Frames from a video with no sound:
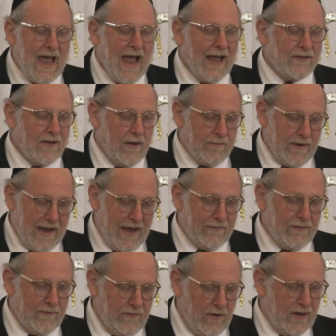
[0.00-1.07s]
and on behalf
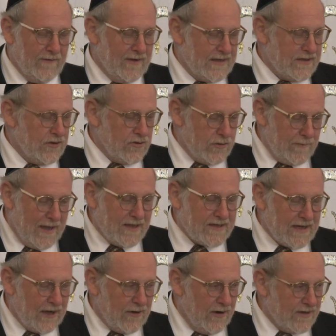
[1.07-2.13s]
of all of us, a tremendous
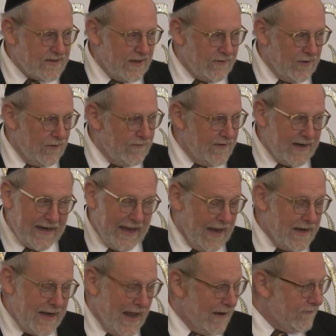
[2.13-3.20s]
Hakar Satov. And
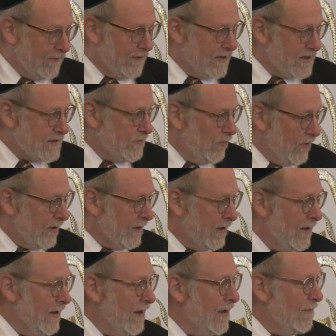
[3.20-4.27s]
again, not for this morning,
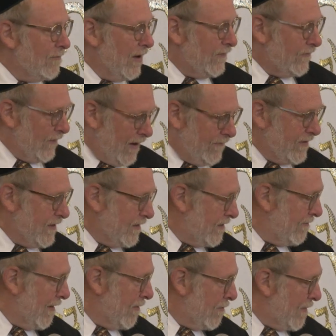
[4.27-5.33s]
but for everything
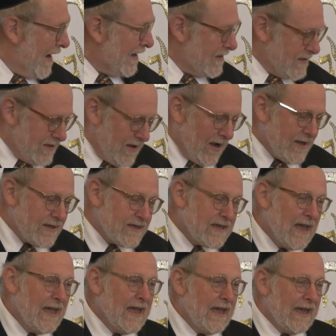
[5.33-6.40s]
that Rabbi Pikus does.
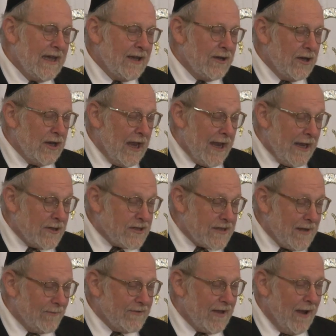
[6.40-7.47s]
It's
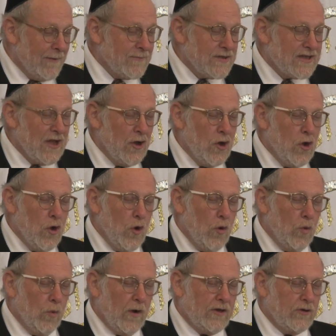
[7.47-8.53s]
sometimes
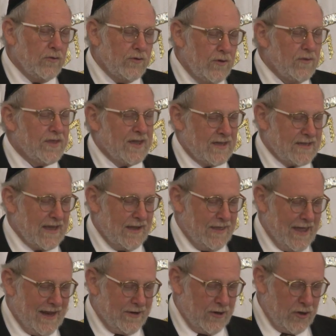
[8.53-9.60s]
when you do things like
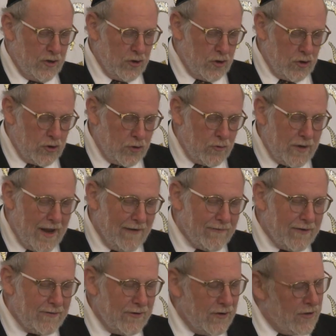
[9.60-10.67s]
that, you
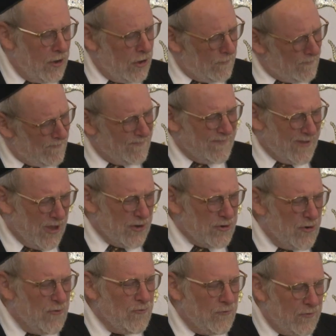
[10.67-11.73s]

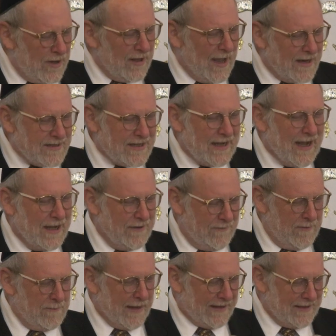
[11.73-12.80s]
don't realize the kind of
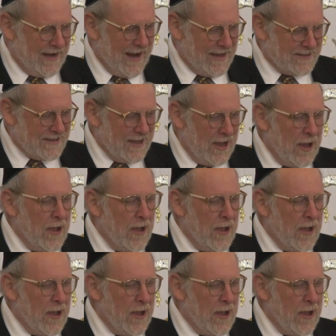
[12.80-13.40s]
impact it has.